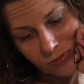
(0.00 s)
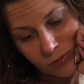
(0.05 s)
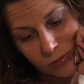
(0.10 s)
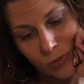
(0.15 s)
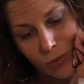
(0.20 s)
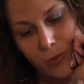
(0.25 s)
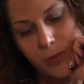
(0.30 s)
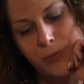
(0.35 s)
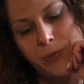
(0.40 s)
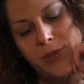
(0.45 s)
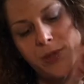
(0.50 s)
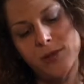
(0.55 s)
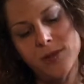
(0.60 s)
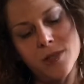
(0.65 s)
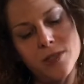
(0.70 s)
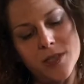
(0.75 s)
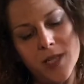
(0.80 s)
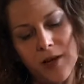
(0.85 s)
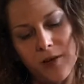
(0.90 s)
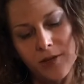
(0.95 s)
What we're
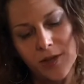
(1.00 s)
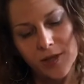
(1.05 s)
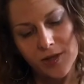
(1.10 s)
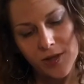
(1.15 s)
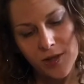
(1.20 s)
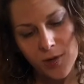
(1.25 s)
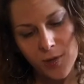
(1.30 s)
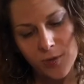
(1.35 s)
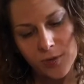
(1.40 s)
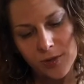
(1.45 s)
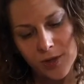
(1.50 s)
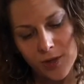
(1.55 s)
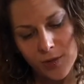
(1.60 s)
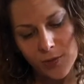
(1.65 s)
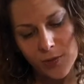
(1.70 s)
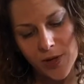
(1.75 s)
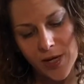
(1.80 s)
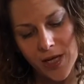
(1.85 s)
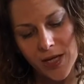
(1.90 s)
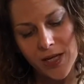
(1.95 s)
building now, like the only
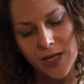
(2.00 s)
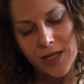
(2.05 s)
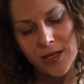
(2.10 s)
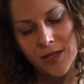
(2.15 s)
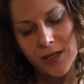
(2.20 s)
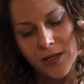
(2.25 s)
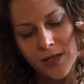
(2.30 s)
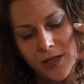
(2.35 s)
way